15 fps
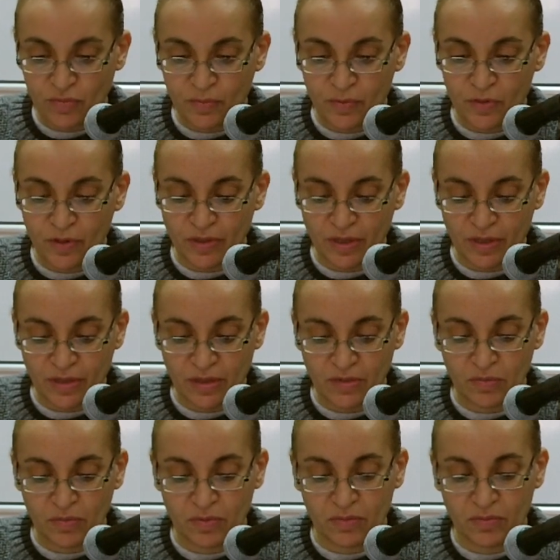
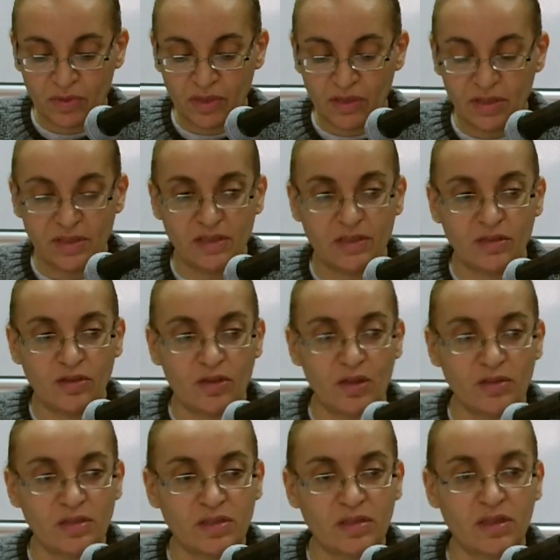process, what does it
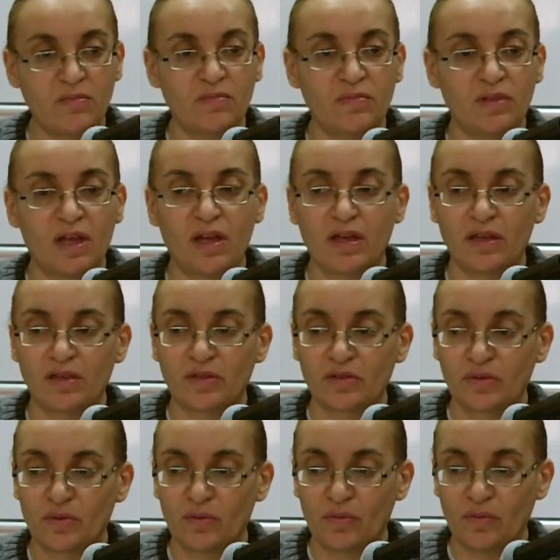not seem like,
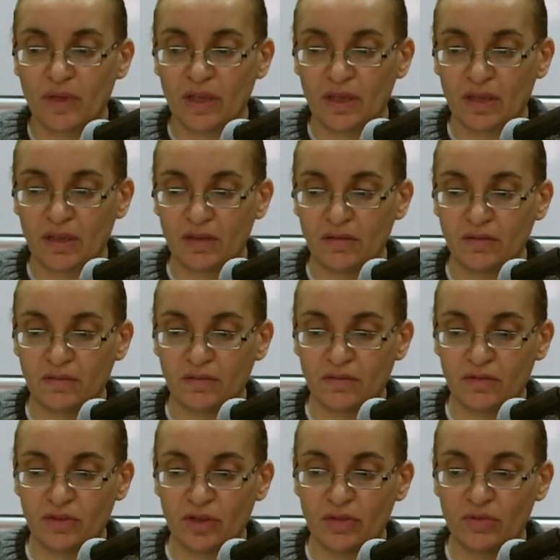so we can
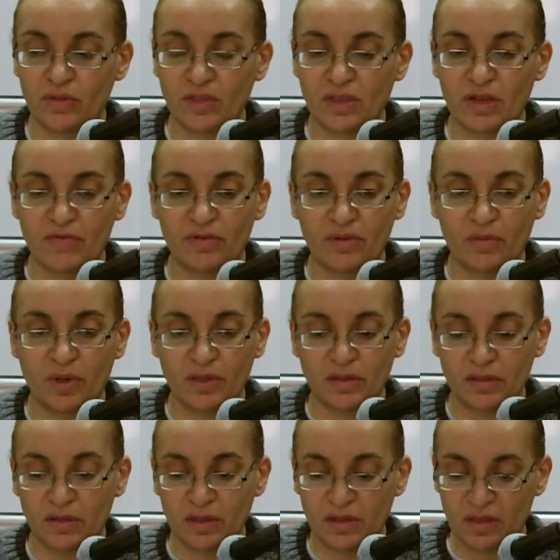try to discover what
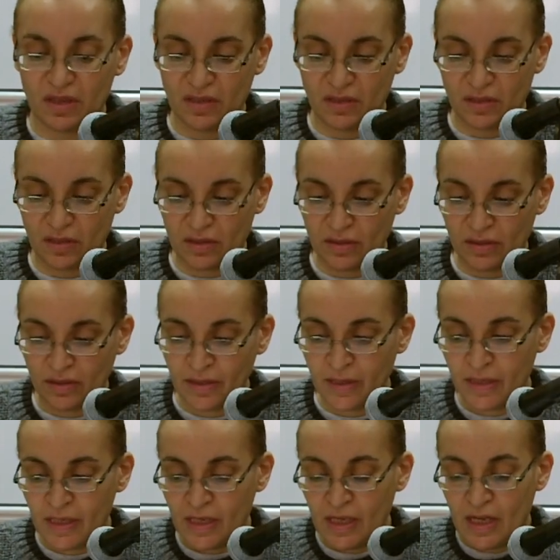it is.
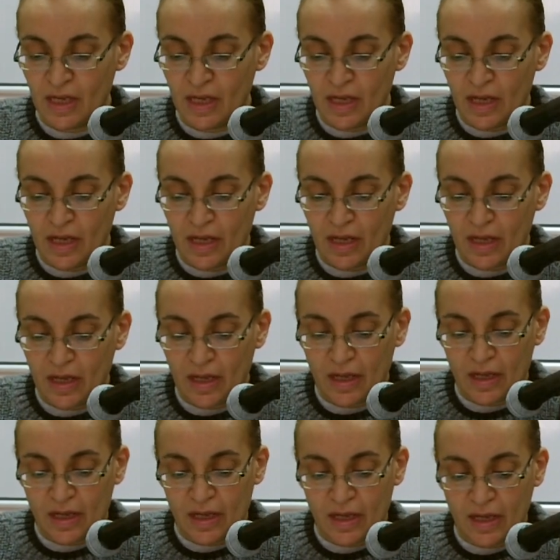
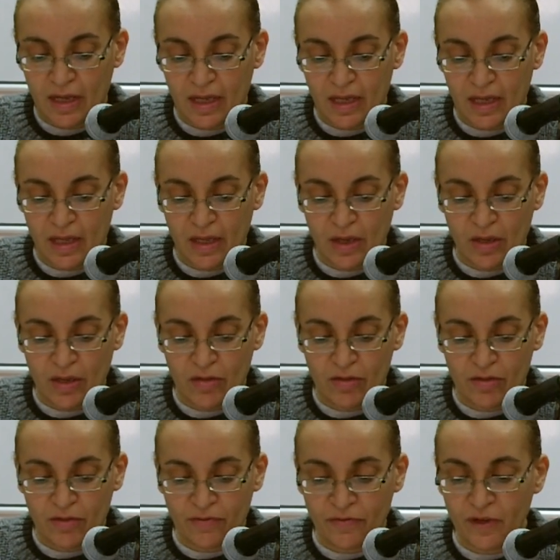
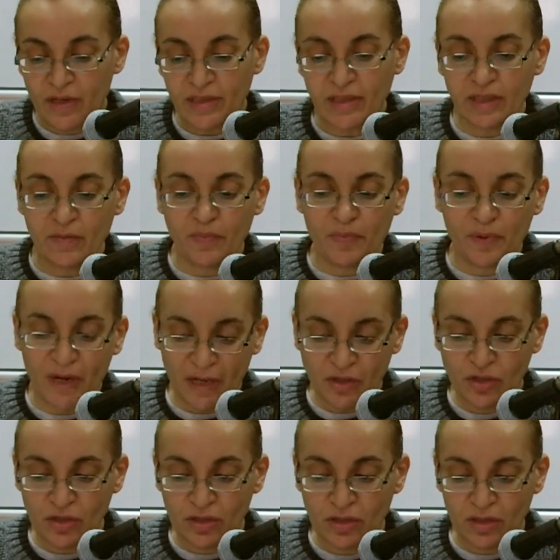The first
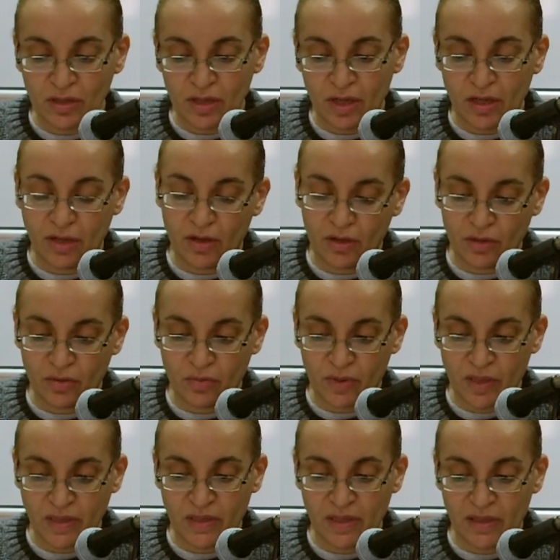impression I got
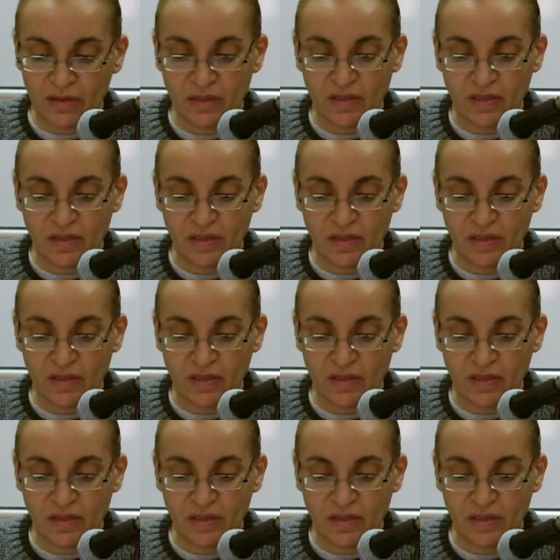was that the